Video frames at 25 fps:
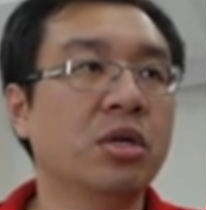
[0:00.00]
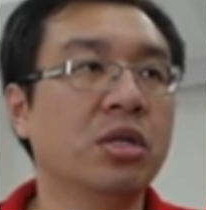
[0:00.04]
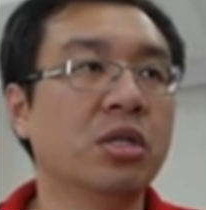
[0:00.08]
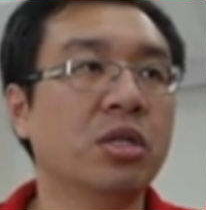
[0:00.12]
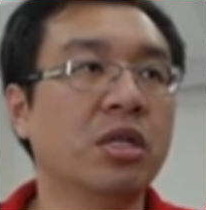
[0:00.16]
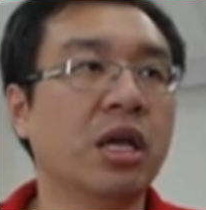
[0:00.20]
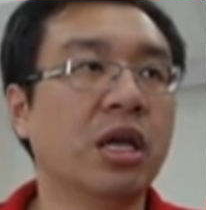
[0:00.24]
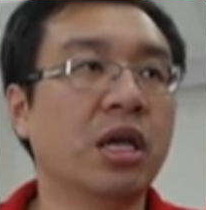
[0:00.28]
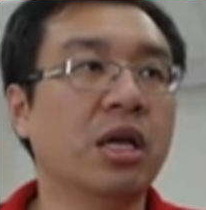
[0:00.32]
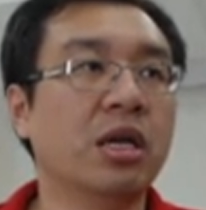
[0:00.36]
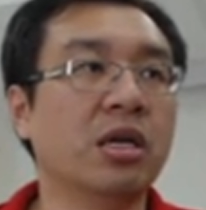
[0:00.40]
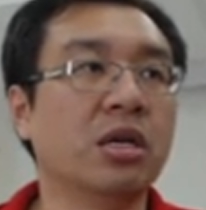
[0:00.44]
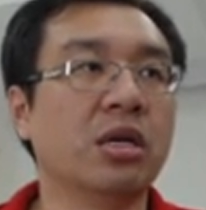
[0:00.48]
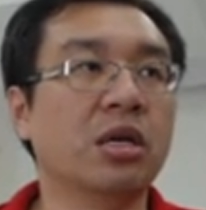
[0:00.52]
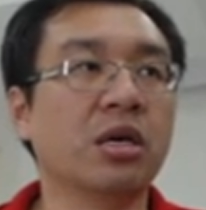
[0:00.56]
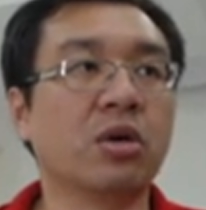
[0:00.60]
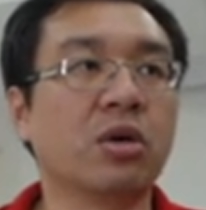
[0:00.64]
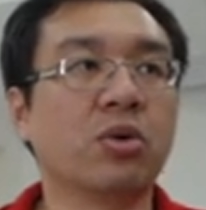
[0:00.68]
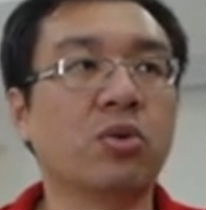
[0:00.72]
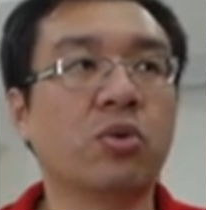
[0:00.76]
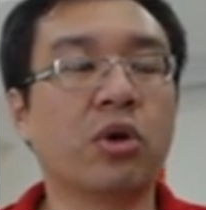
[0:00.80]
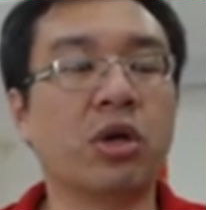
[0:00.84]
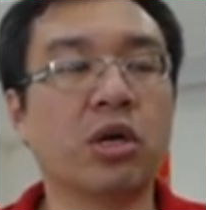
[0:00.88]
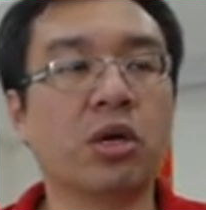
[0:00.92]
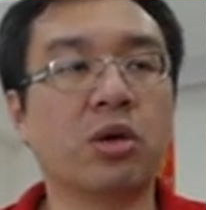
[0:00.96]
then the
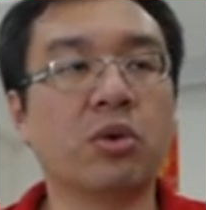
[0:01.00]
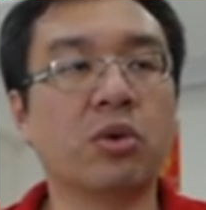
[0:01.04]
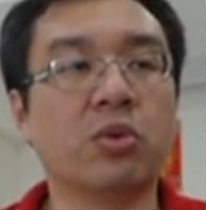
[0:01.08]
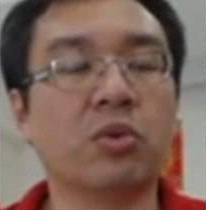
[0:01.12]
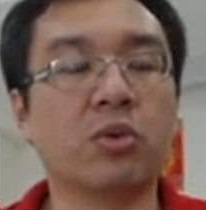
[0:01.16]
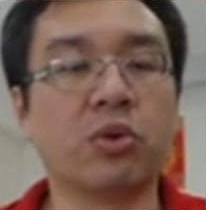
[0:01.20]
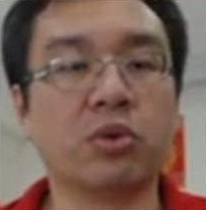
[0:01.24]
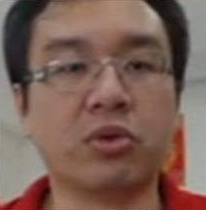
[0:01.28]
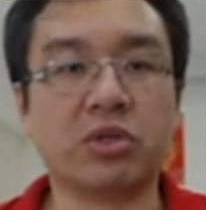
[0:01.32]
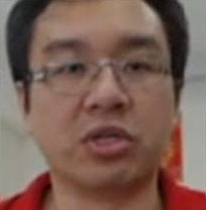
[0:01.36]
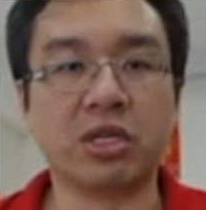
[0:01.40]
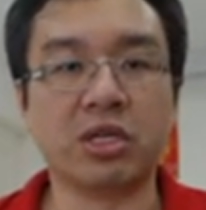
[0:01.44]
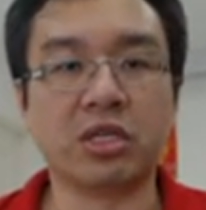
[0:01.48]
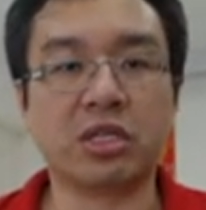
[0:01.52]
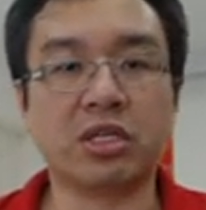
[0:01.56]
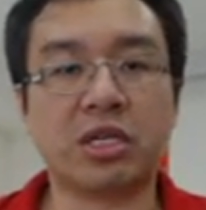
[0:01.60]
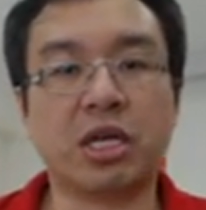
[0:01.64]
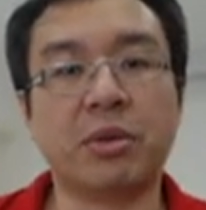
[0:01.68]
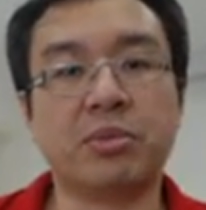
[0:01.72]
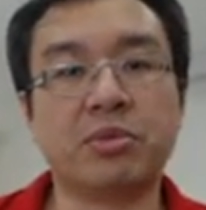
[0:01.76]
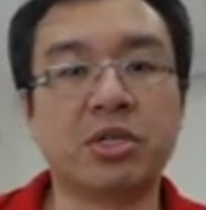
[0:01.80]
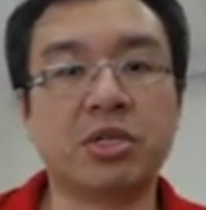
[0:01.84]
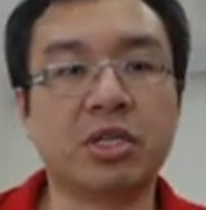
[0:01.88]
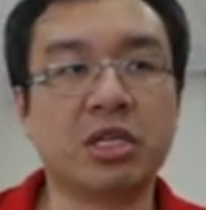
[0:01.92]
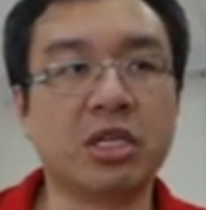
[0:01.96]
queen will just
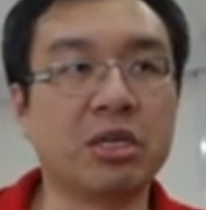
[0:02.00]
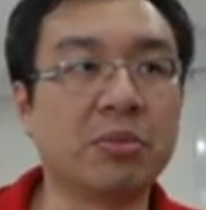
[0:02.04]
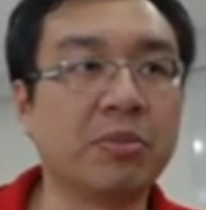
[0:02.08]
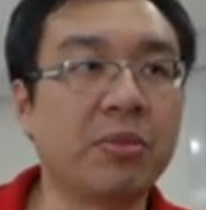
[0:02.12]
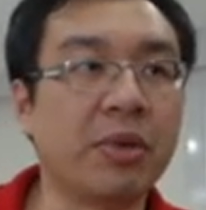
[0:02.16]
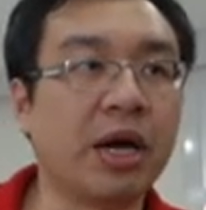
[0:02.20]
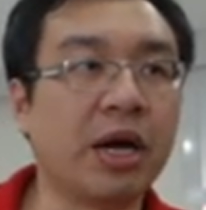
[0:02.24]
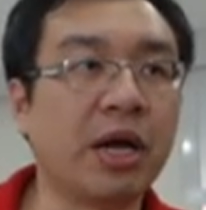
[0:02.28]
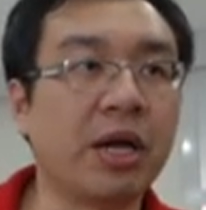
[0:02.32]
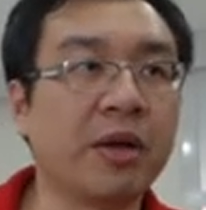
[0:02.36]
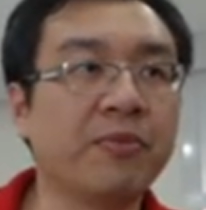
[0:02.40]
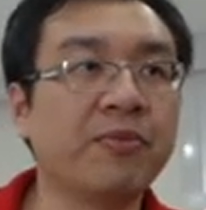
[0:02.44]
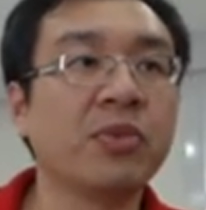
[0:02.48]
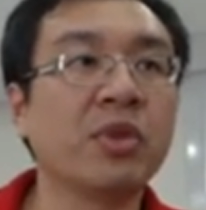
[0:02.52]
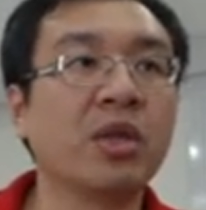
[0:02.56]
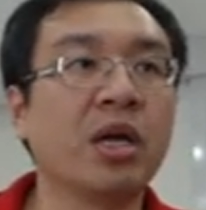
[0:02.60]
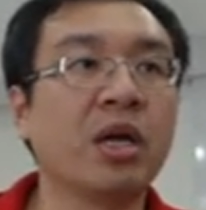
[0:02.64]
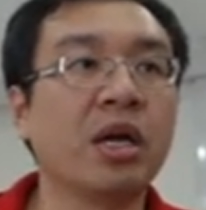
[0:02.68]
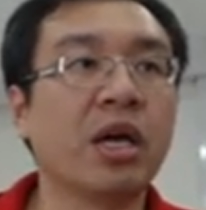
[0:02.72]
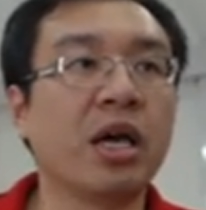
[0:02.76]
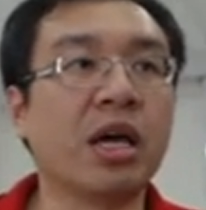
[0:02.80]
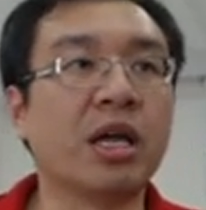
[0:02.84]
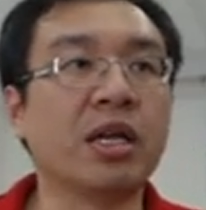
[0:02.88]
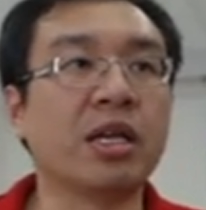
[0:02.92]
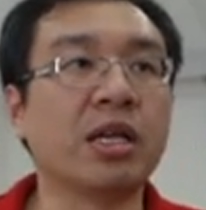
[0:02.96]
capture it back,
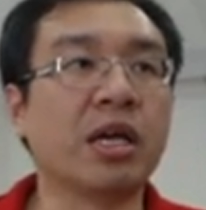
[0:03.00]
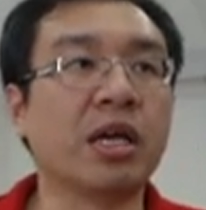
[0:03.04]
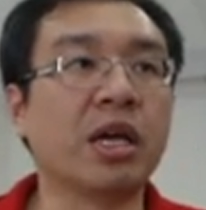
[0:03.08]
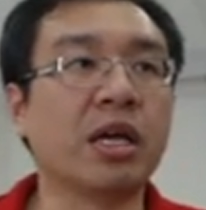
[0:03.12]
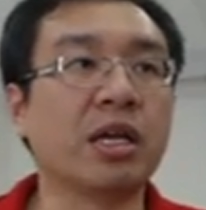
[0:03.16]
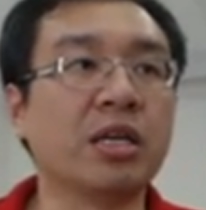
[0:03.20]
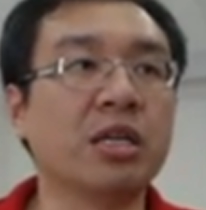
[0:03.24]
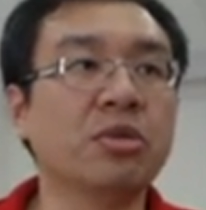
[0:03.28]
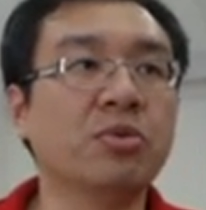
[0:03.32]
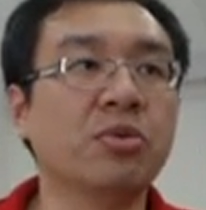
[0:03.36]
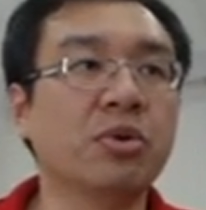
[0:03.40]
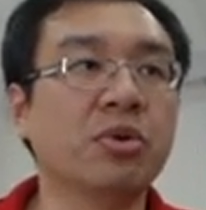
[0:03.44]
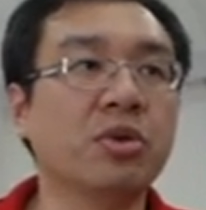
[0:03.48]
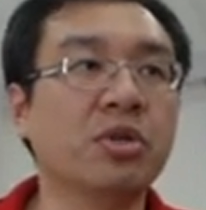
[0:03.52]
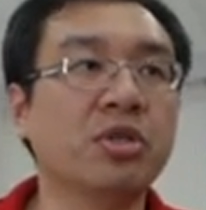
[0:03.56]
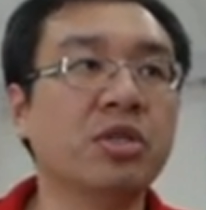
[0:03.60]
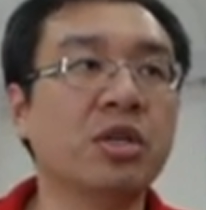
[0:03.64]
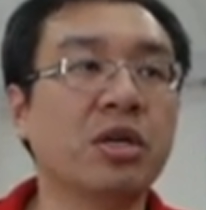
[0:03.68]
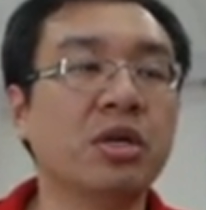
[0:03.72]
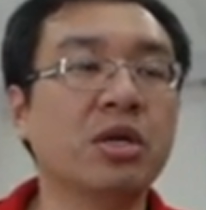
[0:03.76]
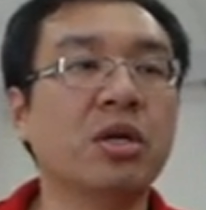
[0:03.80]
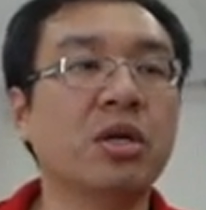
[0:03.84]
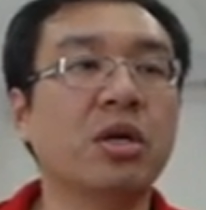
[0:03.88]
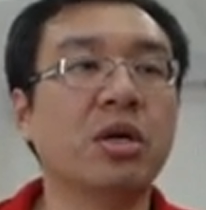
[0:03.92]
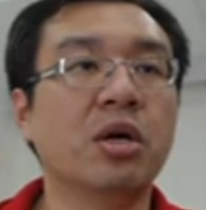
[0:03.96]
and at this position